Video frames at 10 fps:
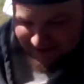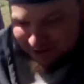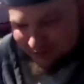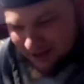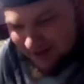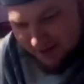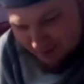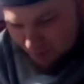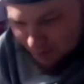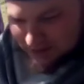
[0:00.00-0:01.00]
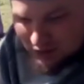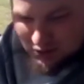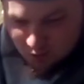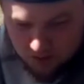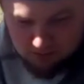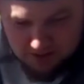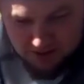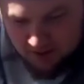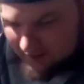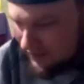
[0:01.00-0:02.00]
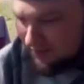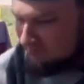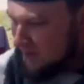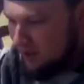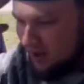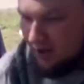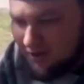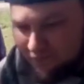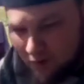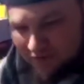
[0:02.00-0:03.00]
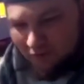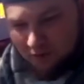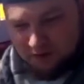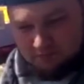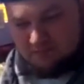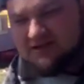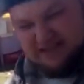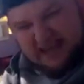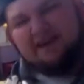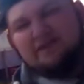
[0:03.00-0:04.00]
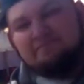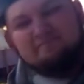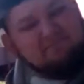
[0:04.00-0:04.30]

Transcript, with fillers: you say, well, what's the square root of 144? Seven?